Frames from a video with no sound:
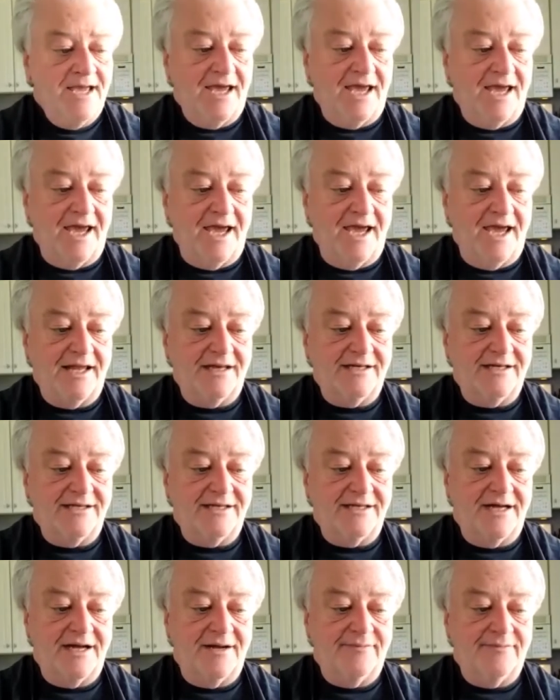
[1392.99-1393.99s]
And
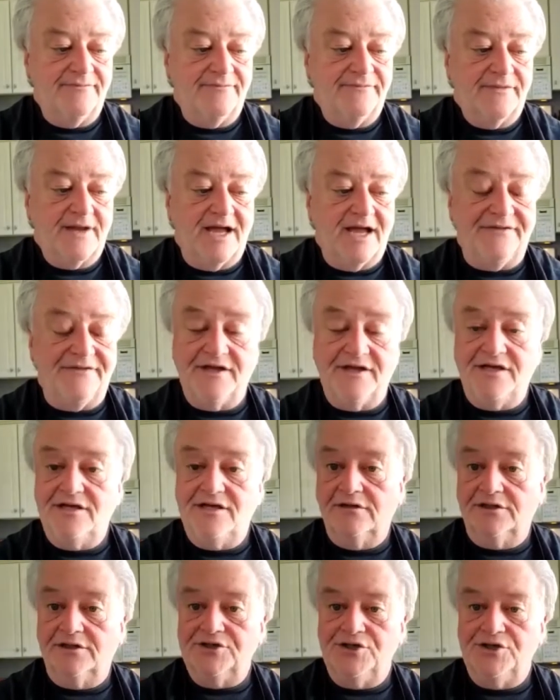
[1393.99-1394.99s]
I think
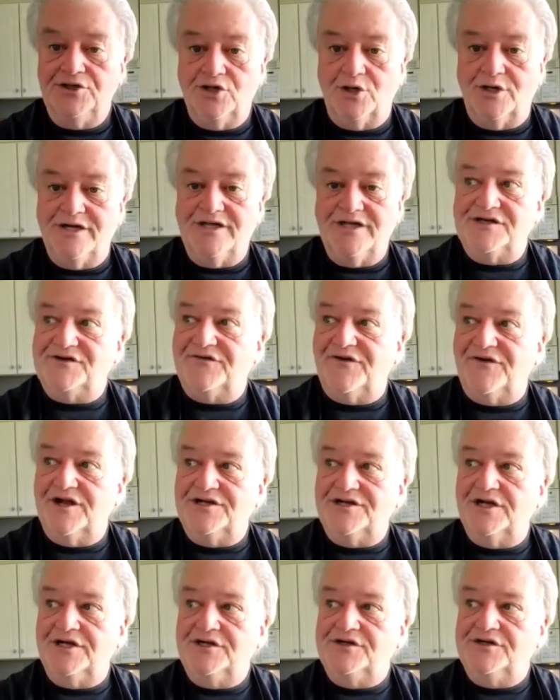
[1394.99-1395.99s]
you'll enjoy this
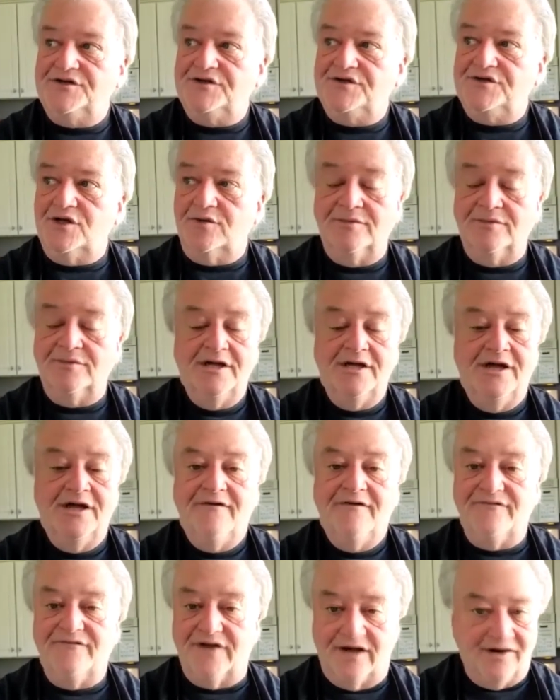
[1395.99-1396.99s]
French onion soup.
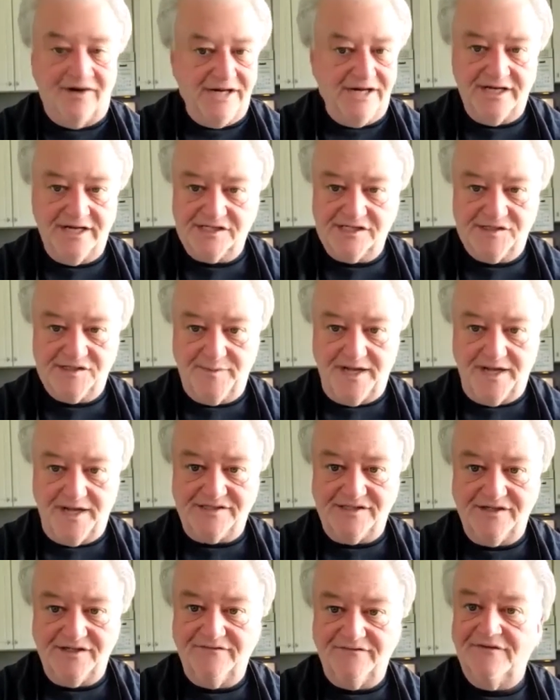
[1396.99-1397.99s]
Very
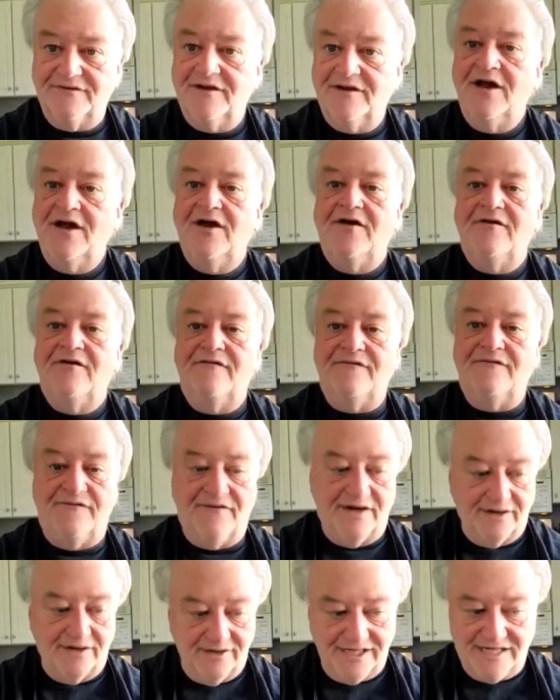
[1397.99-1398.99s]
inexpensive,
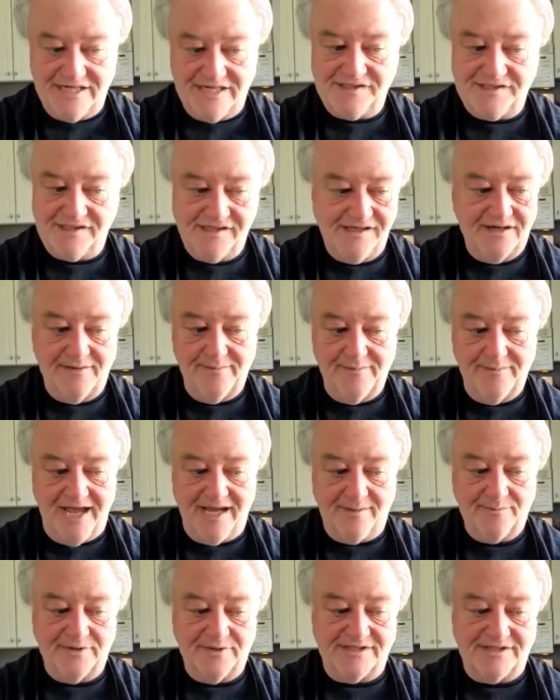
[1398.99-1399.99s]
very easy to
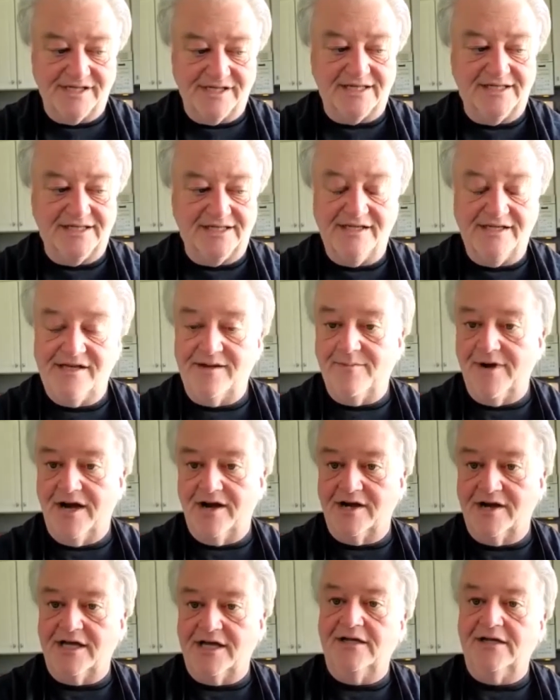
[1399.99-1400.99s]
make, particularly the
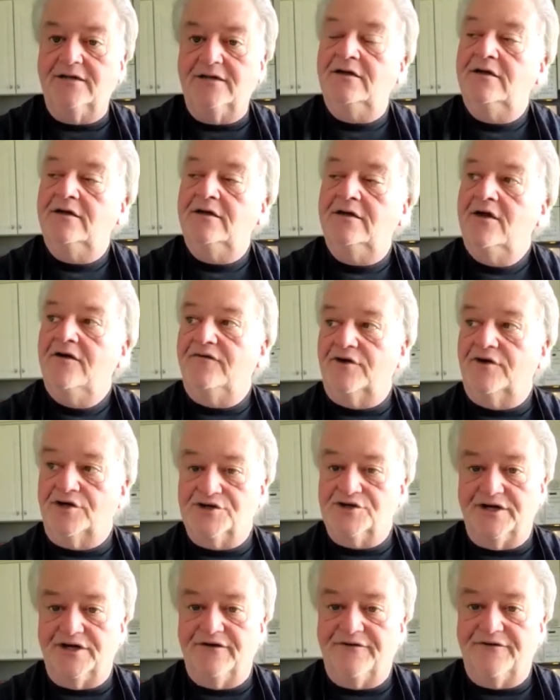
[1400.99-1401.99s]
American
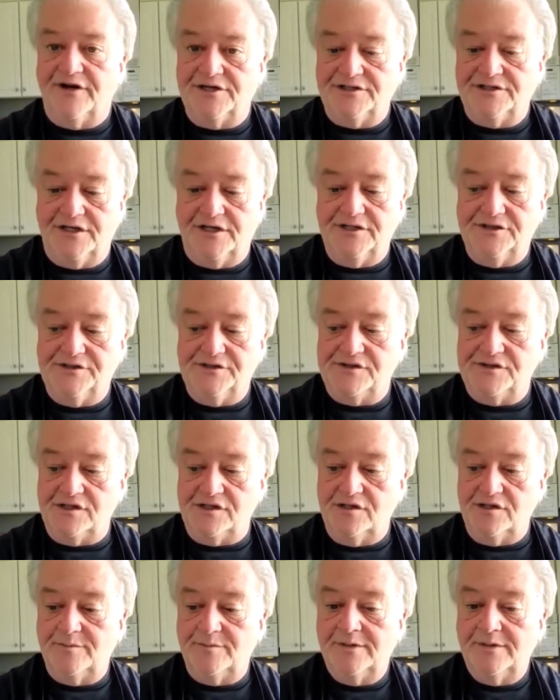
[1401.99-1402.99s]
version of French onion
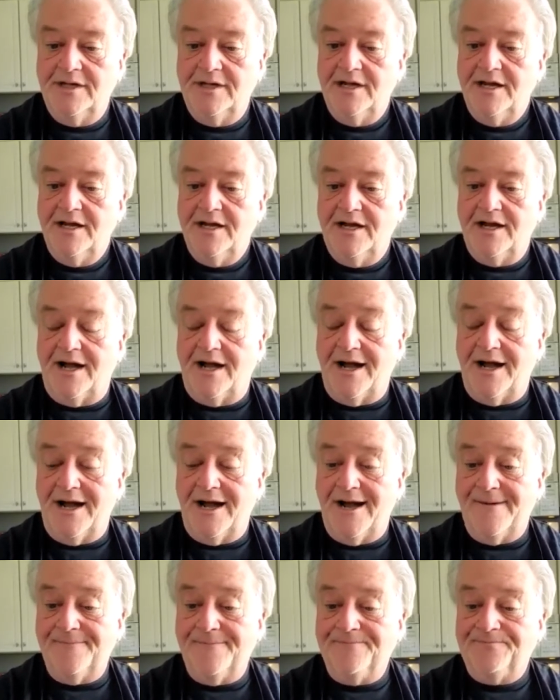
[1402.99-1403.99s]
soup.
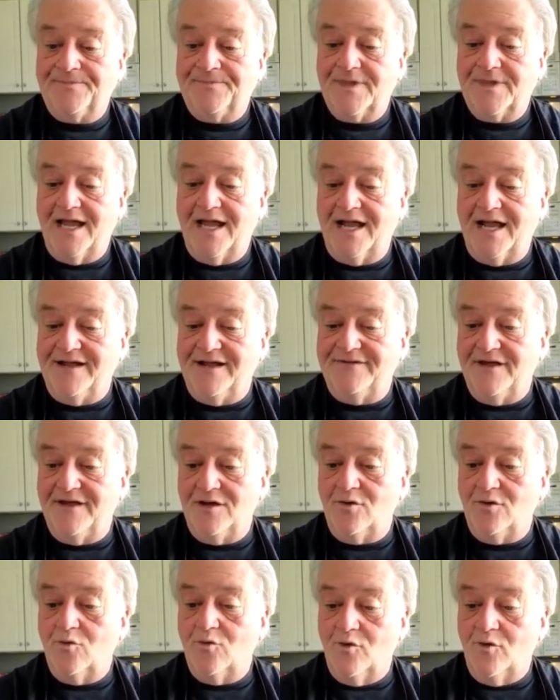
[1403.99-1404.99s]
And I
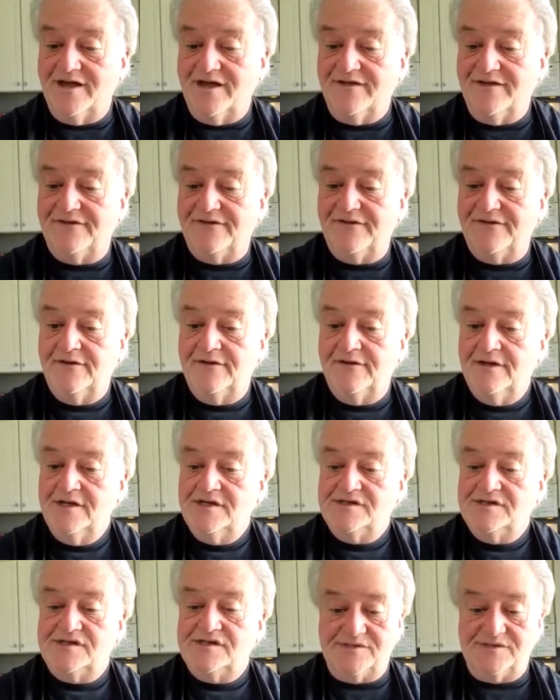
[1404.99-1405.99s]
think with
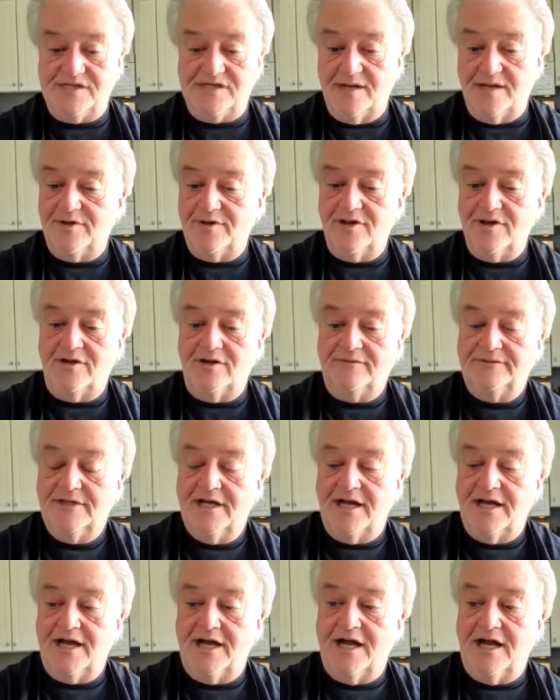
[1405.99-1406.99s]
some simple
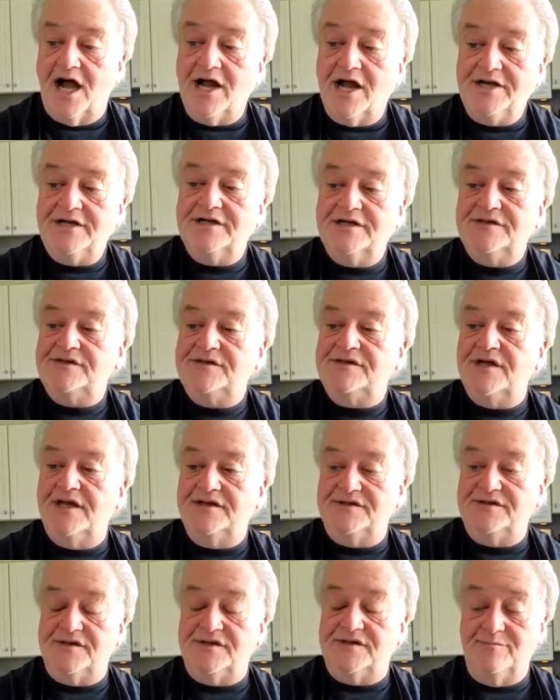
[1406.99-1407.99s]
onions
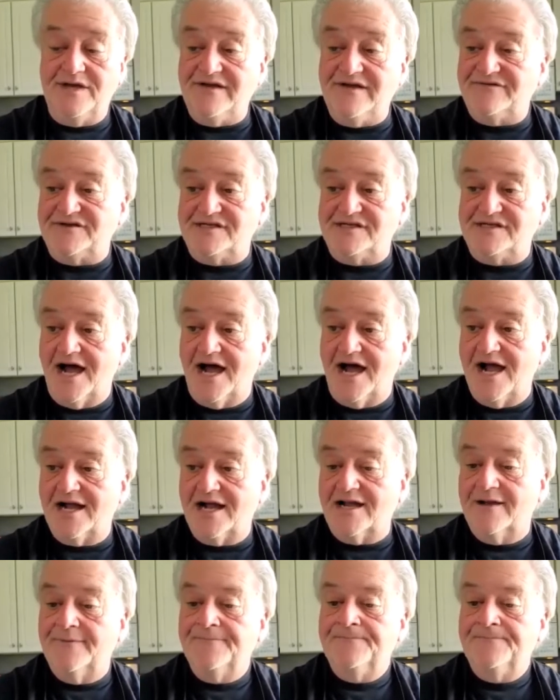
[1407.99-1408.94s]
and some beef stock,